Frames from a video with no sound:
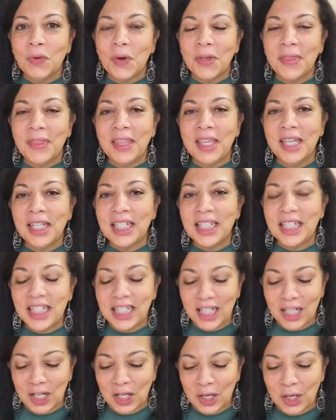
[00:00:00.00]
for this
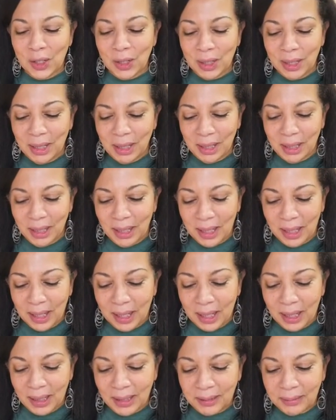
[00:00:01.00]
year,
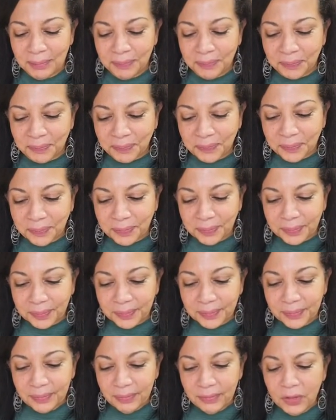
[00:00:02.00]
well,
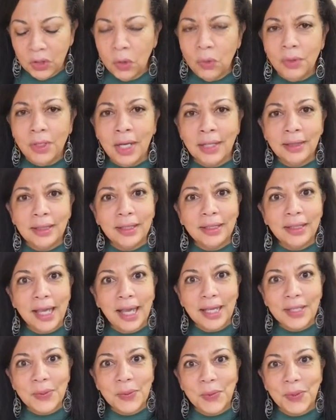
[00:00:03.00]
not the
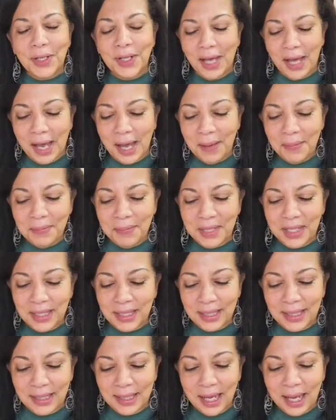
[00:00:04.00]
last one, I
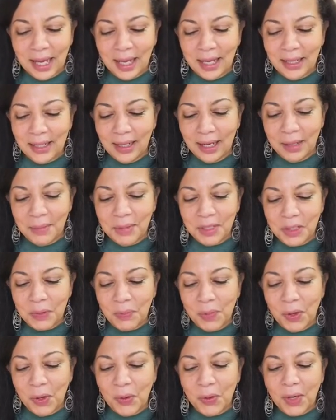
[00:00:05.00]

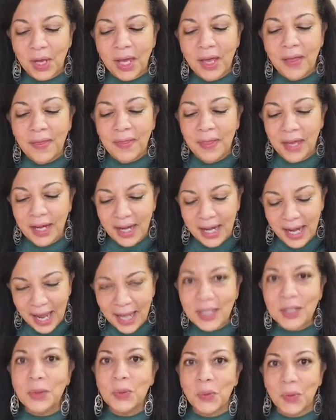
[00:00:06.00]
misspoke. The
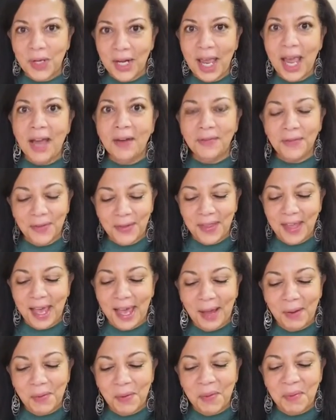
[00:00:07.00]
next one after
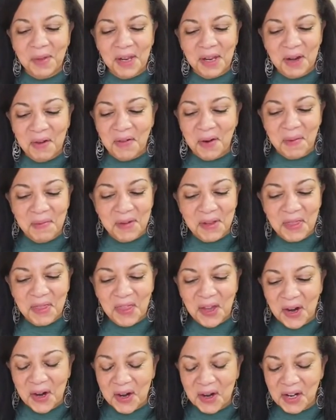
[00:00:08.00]
that will be November
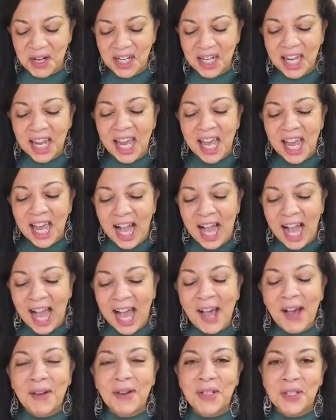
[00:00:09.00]
3rd,
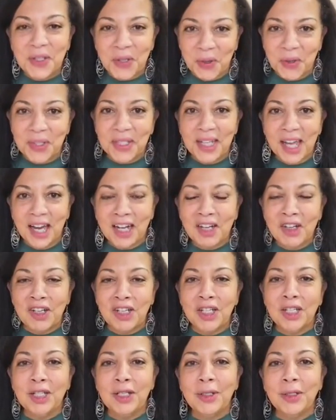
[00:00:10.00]
how to sew a
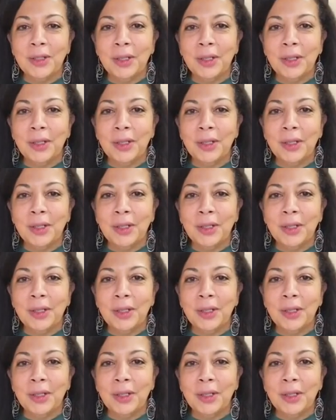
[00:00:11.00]
stocking,